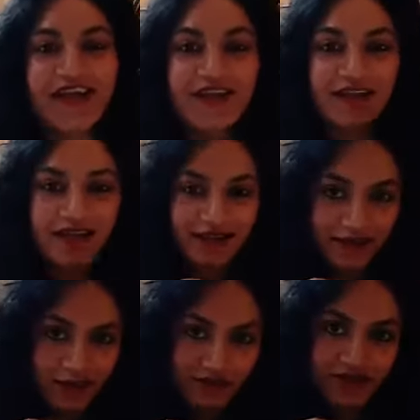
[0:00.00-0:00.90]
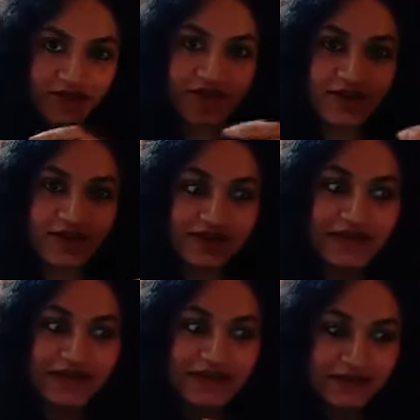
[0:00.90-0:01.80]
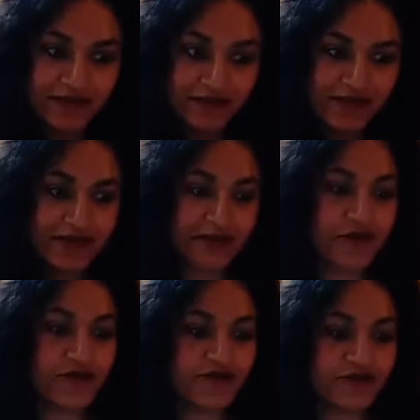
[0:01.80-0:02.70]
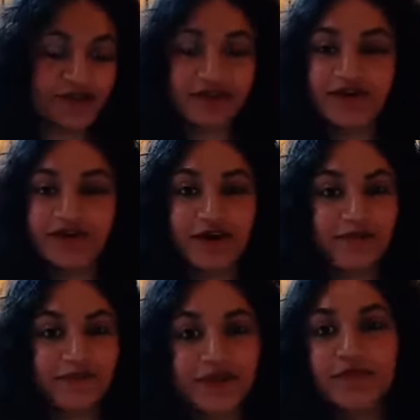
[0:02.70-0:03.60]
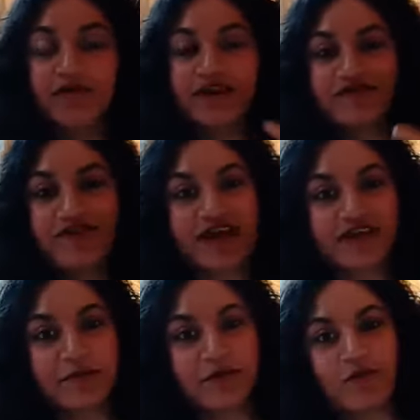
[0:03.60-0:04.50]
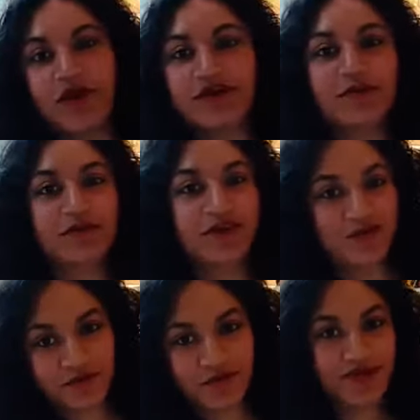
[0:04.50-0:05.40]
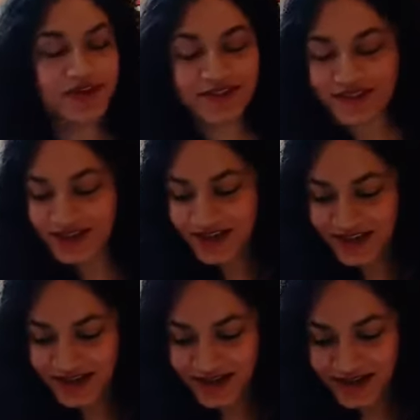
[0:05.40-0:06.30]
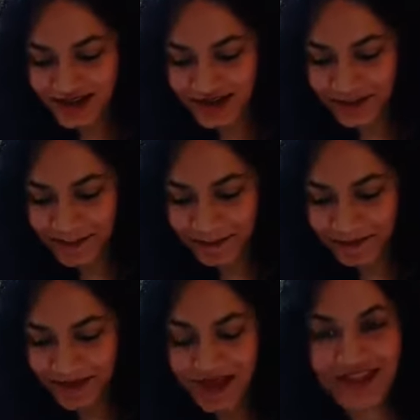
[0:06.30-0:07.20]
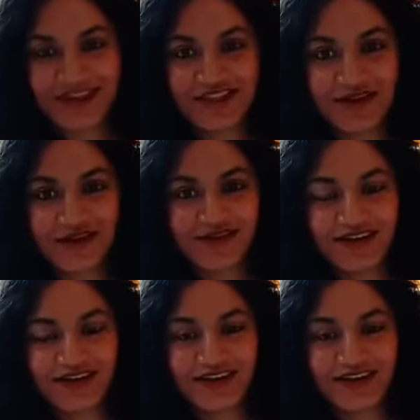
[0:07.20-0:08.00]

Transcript: like a lot of things are in lists and a lot of things are um, important fact number one number two because um, i think things are a little